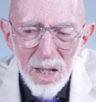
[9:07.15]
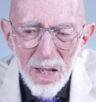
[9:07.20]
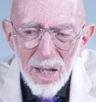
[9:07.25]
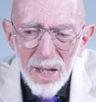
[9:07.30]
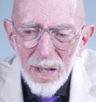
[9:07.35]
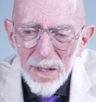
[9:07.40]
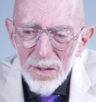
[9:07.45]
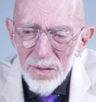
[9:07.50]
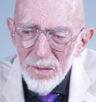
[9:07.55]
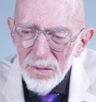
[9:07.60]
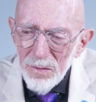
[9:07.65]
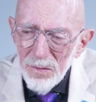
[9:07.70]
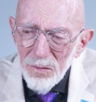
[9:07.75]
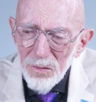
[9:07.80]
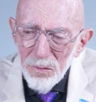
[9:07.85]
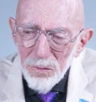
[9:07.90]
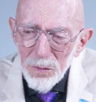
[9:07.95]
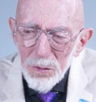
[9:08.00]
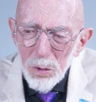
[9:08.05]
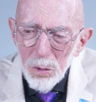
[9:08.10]
Uh,
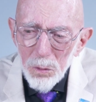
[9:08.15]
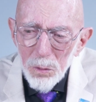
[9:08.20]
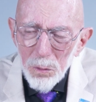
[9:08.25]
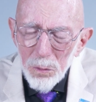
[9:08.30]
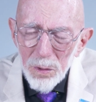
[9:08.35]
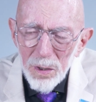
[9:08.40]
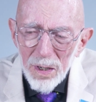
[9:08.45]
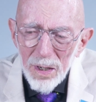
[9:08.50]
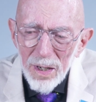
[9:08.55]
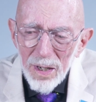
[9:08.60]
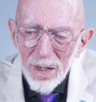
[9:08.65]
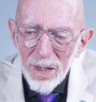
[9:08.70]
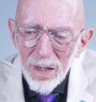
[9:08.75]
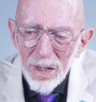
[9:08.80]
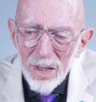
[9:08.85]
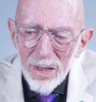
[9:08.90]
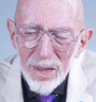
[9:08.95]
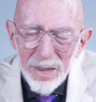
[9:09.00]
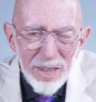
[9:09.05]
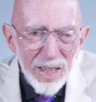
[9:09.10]
if you
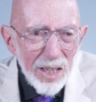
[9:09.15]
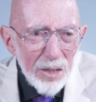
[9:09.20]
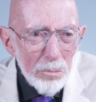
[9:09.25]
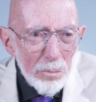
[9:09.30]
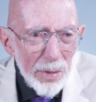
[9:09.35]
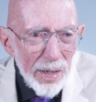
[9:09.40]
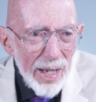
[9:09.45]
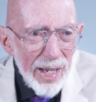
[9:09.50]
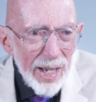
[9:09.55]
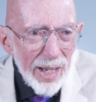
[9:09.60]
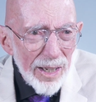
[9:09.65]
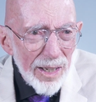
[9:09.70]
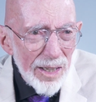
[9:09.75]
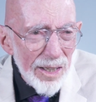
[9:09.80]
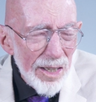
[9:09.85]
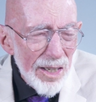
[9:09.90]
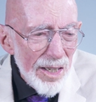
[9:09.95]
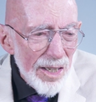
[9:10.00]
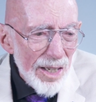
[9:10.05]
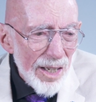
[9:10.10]
uh, think
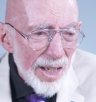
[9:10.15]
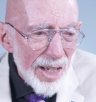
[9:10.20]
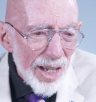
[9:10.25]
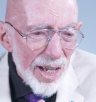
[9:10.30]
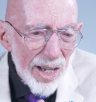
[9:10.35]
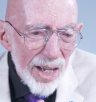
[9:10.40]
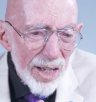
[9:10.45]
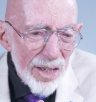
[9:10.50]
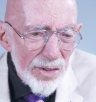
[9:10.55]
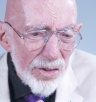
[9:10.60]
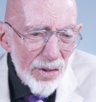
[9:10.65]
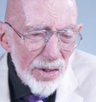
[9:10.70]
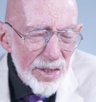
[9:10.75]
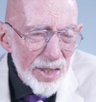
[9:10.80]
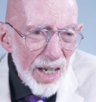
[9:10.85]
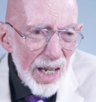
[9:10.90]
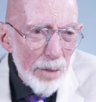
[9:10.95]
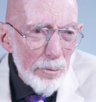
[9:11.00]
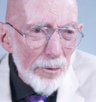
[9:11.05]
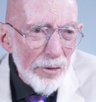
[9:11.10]
back uh, to the
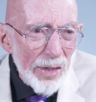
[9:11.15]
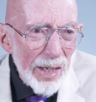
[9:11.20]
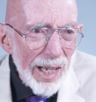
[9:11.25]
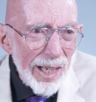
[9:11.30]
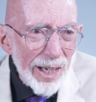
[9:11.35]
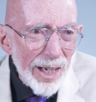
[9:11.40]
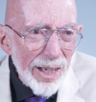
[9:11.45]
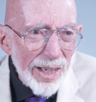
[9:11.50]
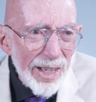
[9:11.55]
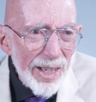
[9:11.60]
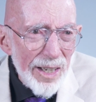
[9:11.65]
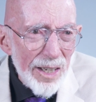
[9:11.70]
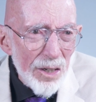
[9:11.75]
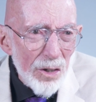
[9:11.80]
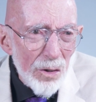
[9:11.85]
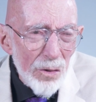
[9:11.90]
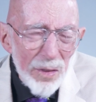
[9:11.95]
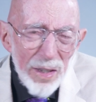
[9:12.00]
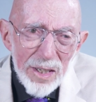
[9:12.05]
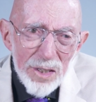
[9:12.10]
time of
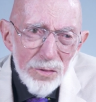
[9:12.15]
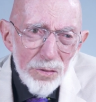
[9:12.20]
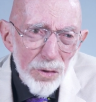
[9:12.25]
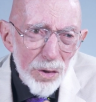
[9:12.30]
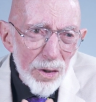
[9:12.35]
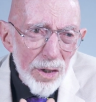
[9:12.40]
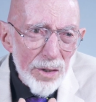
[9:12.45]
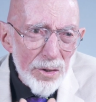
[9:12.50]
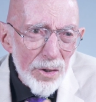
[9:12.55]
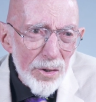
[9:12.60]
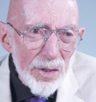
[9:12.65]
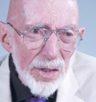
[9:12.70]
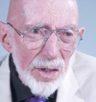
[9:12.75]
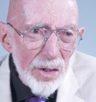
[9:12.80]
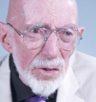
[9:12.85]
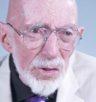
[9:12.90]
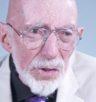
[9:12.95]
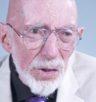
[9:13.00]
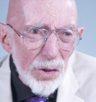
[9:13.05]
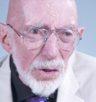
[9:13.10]
Galileo, that's four hundred
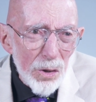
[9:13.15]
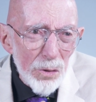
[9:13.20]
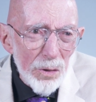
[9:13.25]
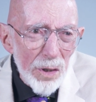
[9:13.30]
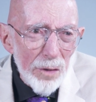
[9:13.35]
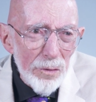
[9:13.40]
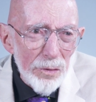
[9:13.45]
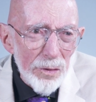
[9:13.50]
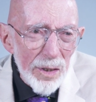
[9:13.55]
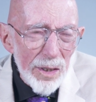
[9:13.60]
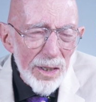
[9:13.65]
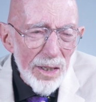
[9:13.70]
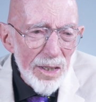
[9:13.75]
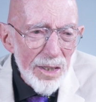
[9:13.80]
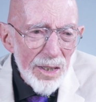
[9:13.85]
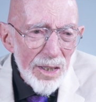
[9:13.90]
years ago roughly,